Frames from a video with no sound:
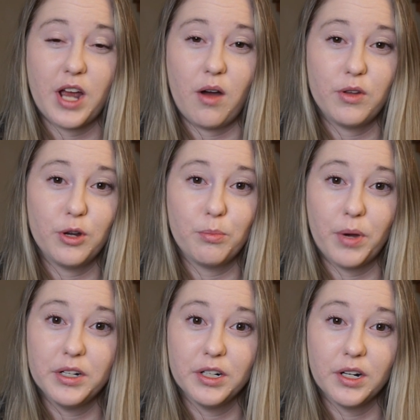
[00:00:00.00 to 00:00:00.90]
out your
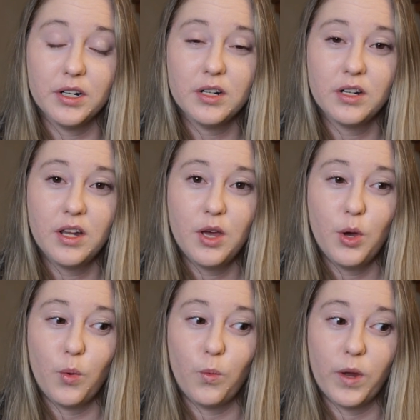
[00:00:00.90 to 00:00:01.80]
butter
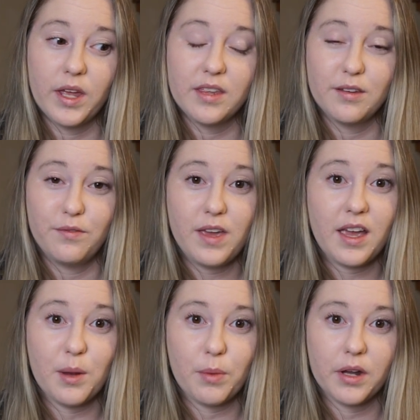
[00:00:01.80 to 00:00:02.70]
with
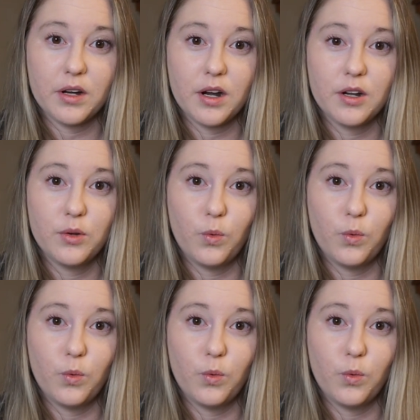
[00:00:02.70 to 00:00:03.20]
vegan butter.